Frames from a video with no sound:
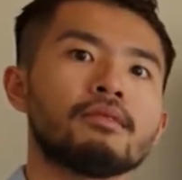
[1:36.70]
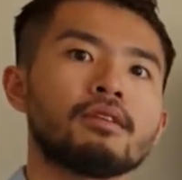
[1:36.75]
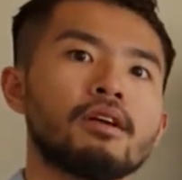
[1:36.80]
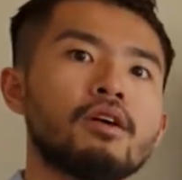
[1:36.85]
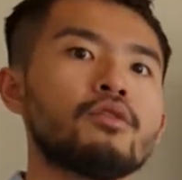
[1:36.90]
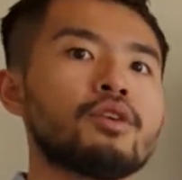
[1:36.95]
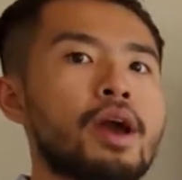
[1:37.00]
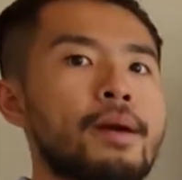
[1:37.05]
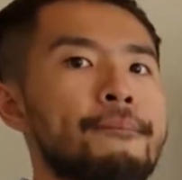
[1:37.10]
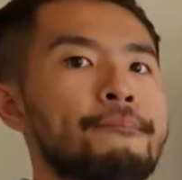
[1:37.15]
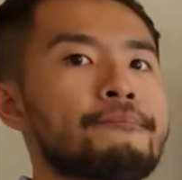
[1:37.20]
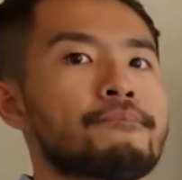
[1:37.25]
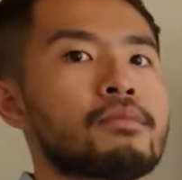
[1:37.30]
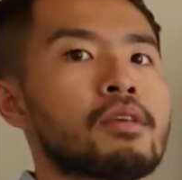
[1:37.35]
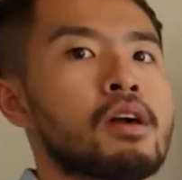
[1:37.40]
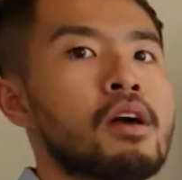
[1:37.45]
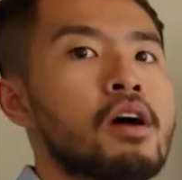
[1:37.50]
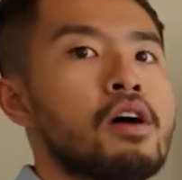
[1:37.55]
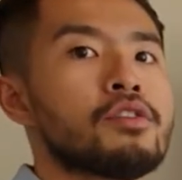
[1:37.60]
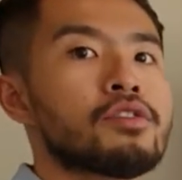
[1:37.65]
Okay,
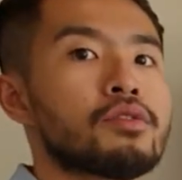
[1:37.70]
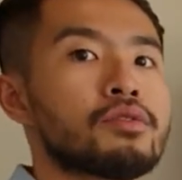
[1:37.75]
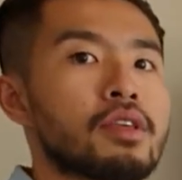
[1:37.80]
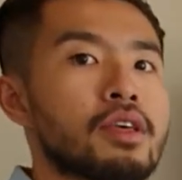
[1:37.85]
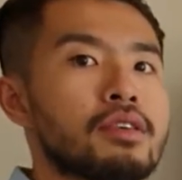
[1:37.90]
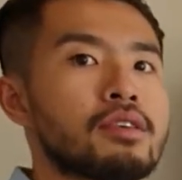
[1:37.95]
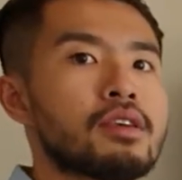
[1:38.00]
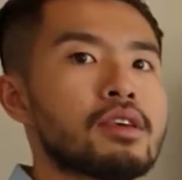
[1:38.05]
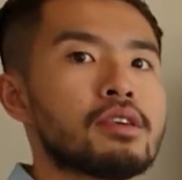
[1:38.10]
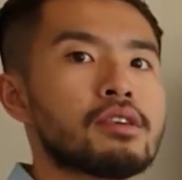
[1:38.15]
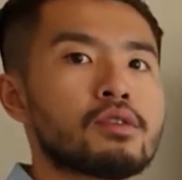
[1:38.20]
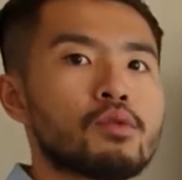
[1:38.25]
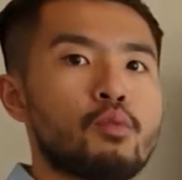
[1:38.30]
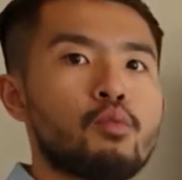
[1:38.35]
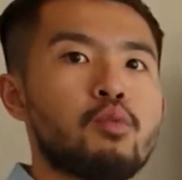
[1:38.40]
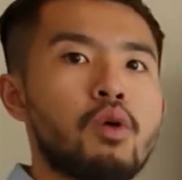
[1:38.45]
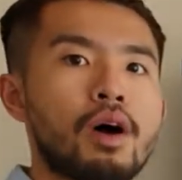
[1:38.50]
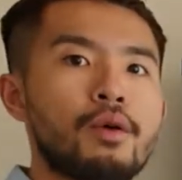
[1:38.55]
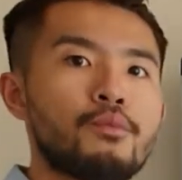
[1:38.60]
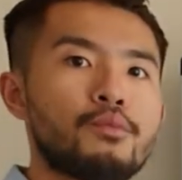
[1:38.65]
so this is
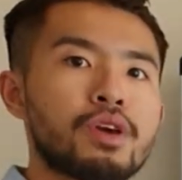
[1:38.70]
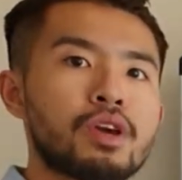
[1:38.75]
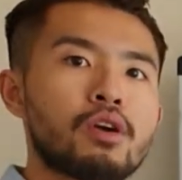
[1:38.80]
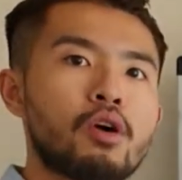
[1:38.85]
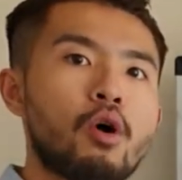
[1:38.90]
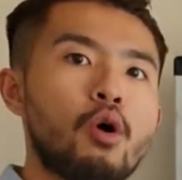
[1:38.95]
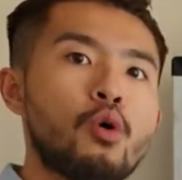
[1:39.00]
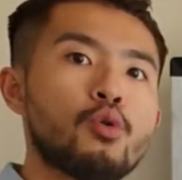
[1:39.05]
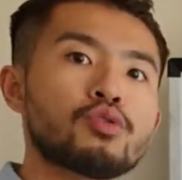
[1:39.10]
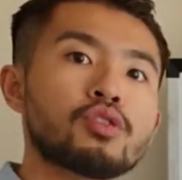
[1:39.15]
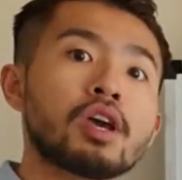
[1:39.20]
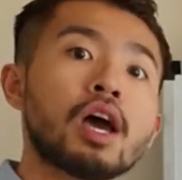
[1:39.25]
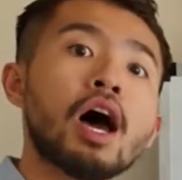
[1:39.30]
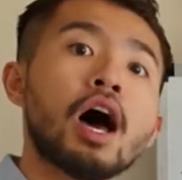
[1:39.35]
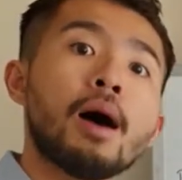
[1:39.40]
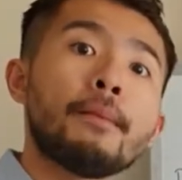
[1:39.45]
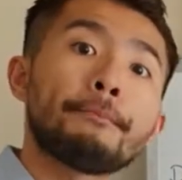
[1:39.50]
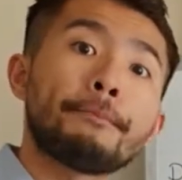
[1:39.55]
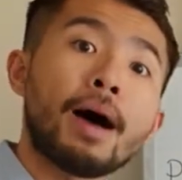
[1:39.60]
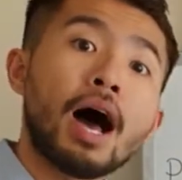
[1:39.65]
what we called
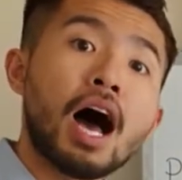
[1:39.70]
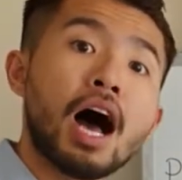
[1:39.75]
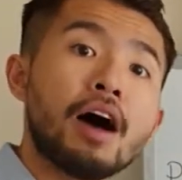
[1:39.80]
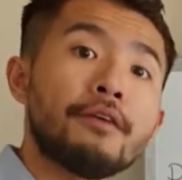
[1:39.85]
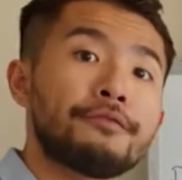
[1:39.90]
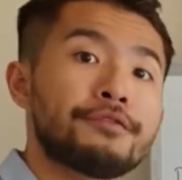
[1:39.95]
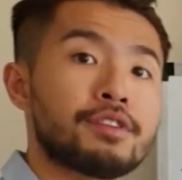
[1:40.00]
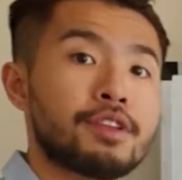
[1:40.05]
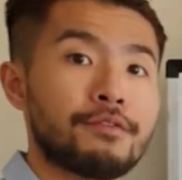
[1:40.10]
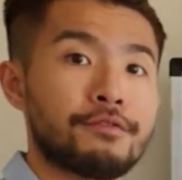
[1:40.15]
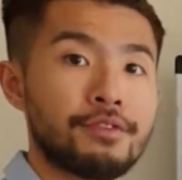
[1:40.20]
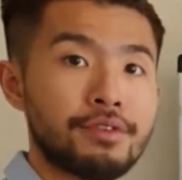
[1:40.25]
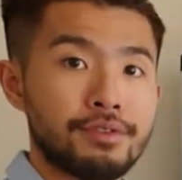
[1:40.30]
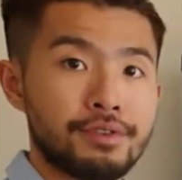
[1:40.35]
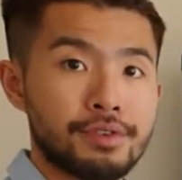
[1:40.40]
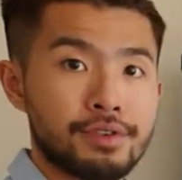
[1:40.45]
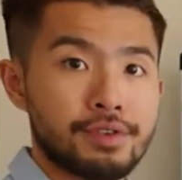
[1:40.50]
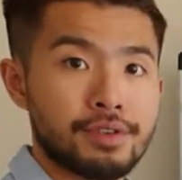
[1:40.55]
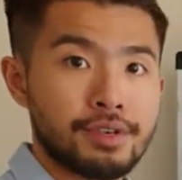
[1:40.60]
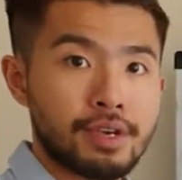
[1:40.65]
path
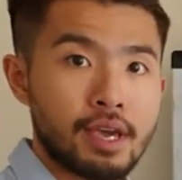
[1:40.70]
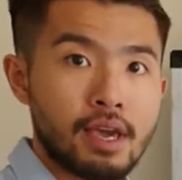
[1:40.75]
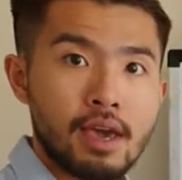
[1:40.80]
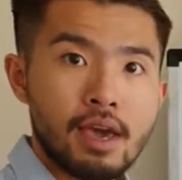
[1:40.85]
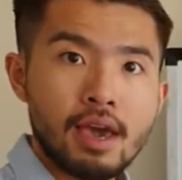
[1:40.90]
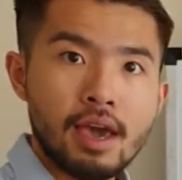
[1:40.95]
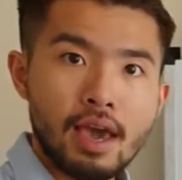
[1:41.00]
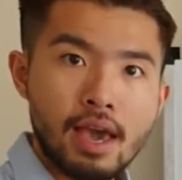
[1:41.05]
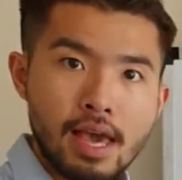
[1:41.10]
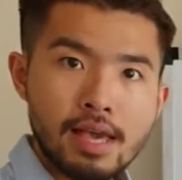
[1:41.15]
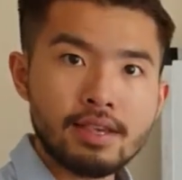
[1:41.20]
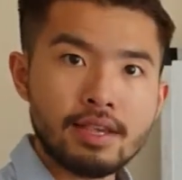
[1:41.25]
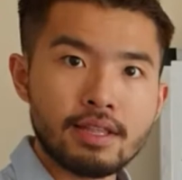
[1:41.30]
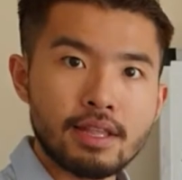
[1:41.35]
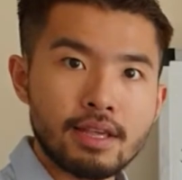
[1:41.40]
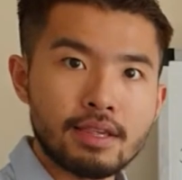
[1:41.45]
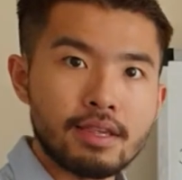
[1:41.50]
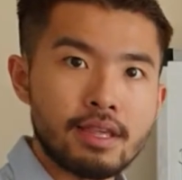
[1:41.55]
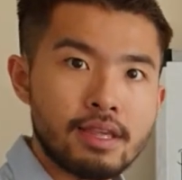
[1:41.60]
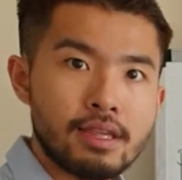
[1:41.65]
difference. It's the
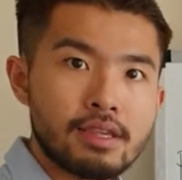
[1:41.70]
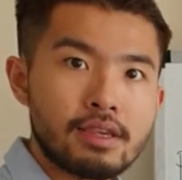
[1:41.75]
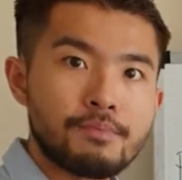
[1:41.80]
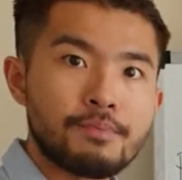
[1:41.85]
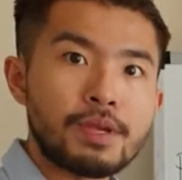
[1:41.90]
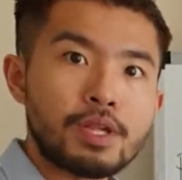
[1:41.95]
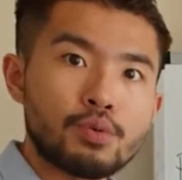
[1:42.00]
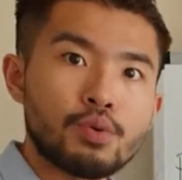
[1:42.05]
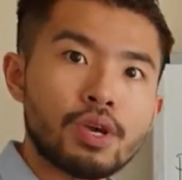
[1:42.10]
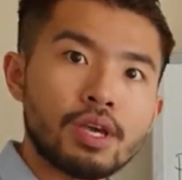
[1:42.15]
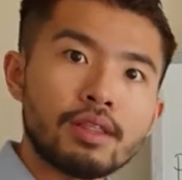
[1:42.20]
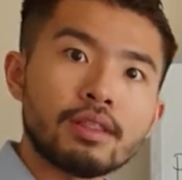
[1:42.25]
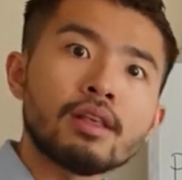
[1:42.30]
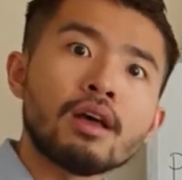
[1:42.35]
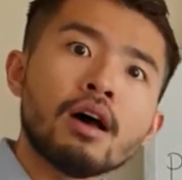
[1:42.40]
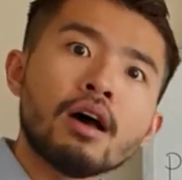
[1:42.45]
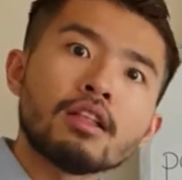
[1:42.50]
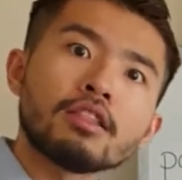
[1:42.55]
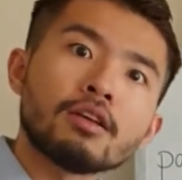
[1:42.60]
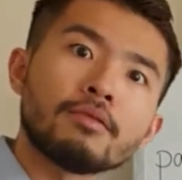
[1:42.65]
distance between
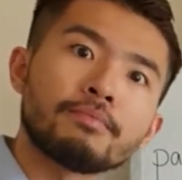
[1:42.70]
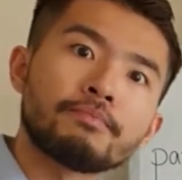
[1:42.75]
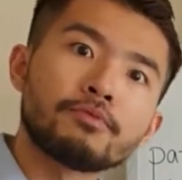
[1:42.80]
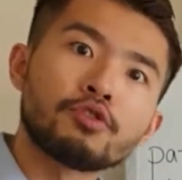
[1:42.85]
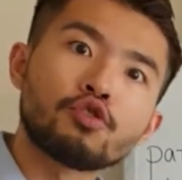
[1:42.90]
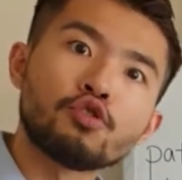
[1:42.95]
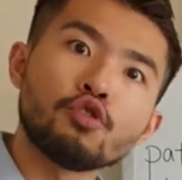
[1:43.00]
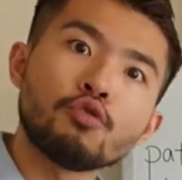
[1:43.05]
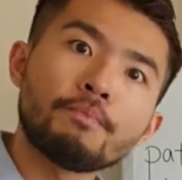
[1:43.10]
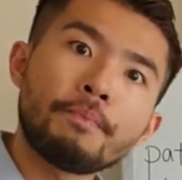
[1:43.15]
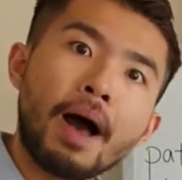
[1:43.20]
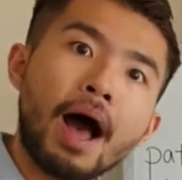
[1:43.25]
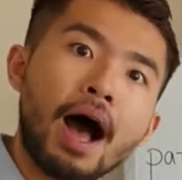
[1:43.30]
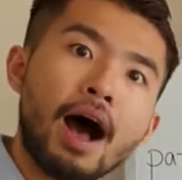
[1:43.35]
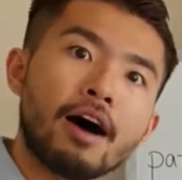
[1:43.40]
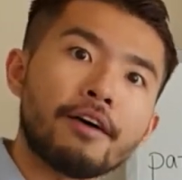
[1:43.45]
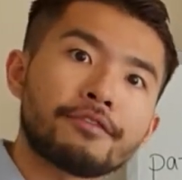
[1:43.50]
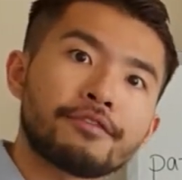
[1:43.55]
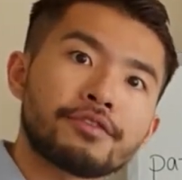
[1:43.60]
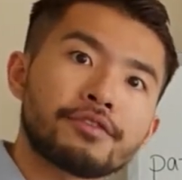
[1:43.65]
the two
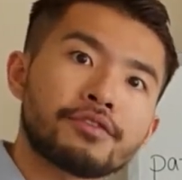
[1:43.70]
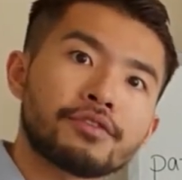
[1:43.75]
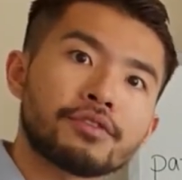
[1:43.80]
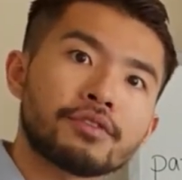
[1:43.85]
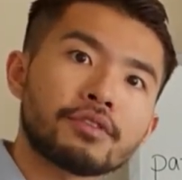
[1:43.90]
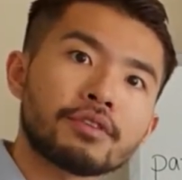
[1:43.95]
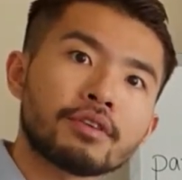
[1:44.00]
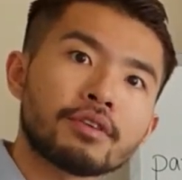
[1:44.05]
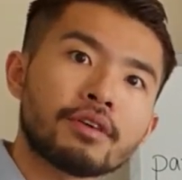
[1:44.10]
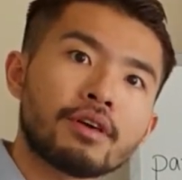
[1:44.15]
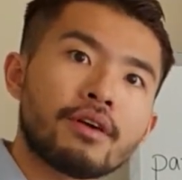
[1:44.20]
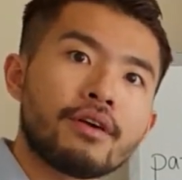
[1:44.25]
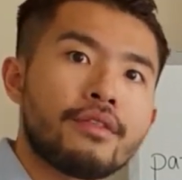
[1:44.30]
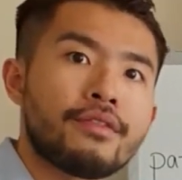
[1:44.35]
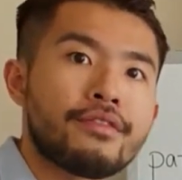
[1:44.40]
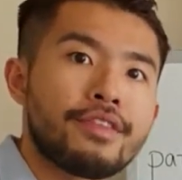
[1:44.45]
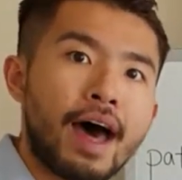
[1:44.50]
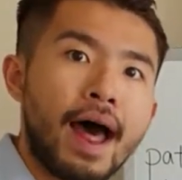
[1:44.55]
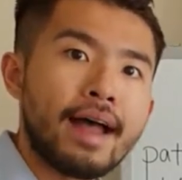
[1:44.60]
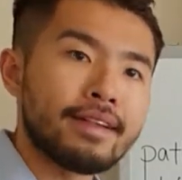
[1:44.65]
paths
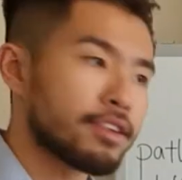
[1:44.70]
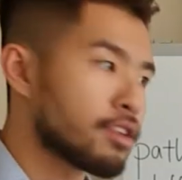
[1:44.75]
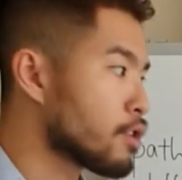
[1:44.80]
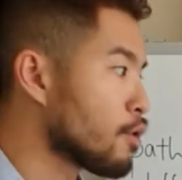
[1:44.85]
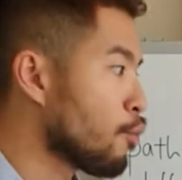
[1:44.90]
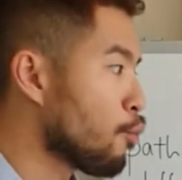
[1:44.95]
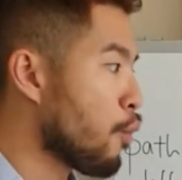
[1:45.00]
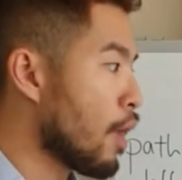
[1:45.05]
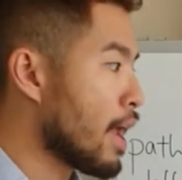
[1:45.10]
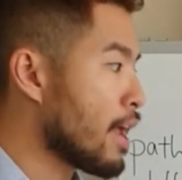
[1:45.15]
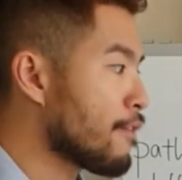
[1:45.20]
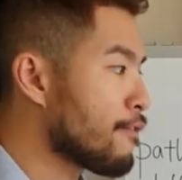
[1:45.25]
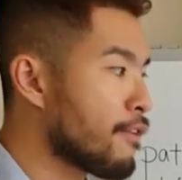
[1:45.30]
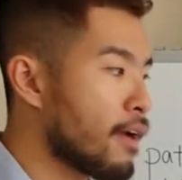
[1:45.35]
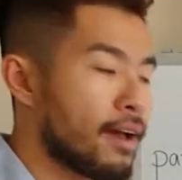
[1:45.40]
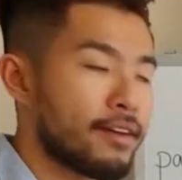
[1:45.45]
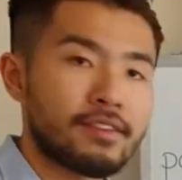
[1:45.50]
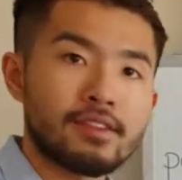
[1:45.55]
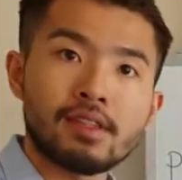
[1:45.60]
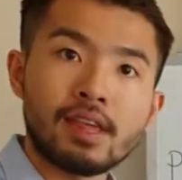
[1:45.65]
that the wave
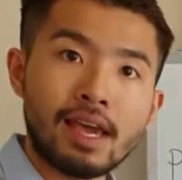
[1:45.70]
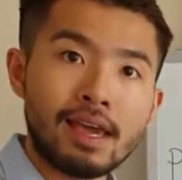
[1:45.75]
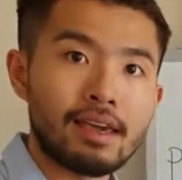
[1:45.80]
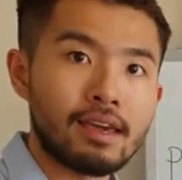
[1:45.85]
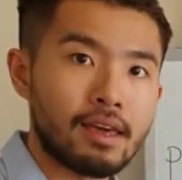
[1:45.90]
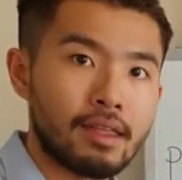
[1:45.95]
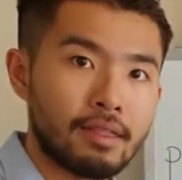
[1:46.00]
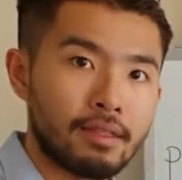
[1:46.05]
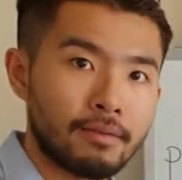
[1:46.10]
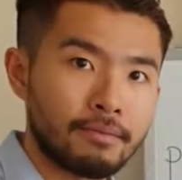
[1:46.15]
has taken.